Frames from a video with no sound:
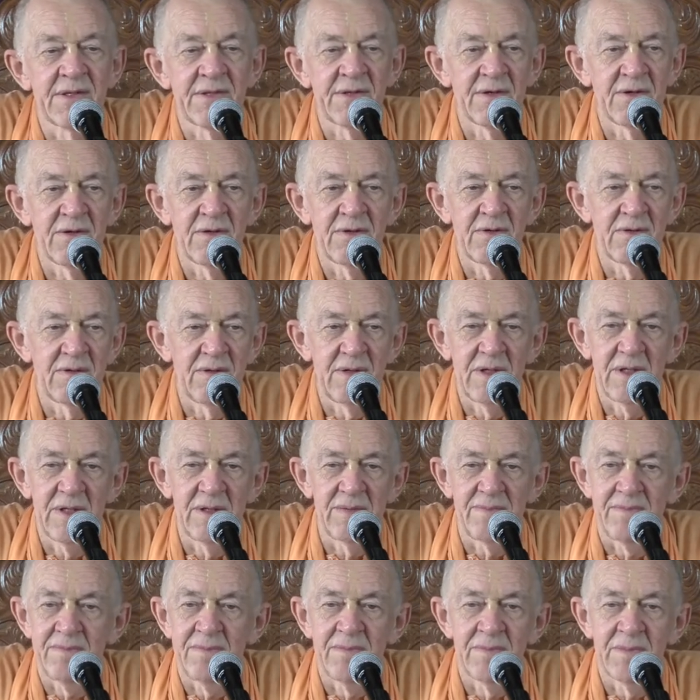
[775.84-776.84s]
so
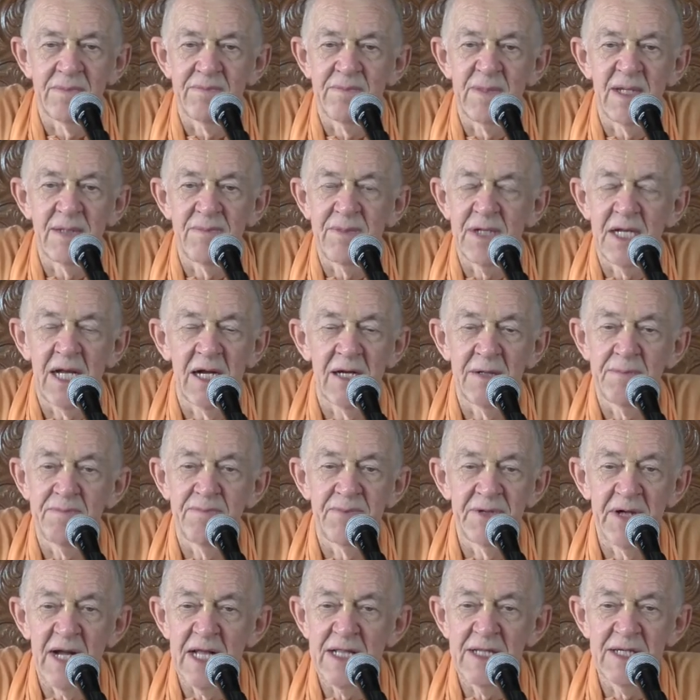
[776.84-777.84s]
maybe her
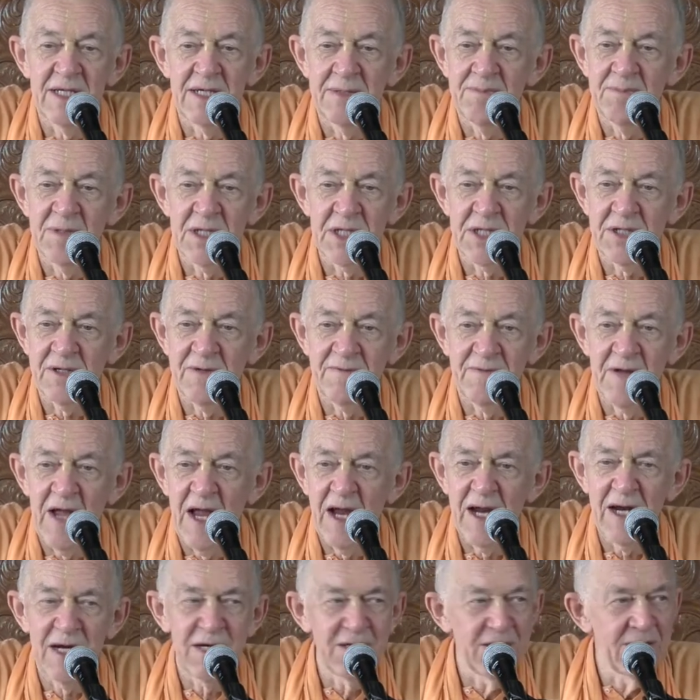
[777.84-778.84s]
brother must have
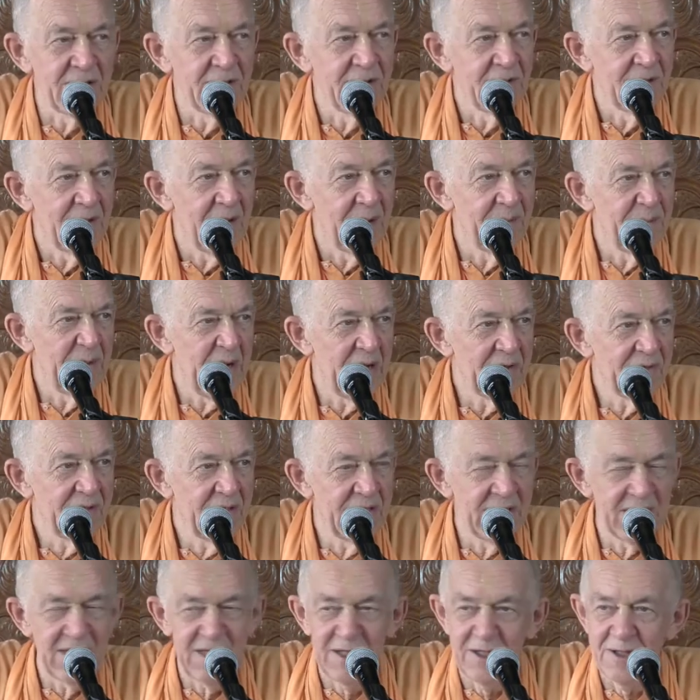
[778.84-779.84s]
heard
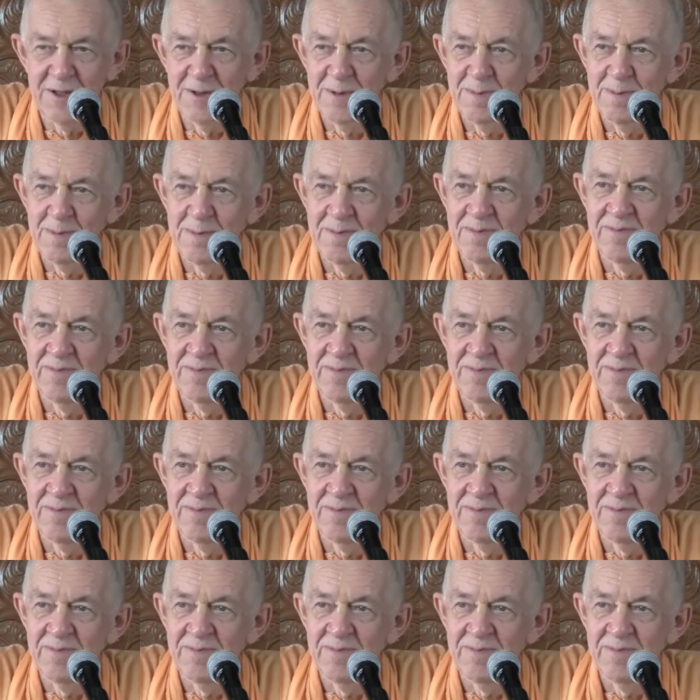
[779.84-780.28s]
about it.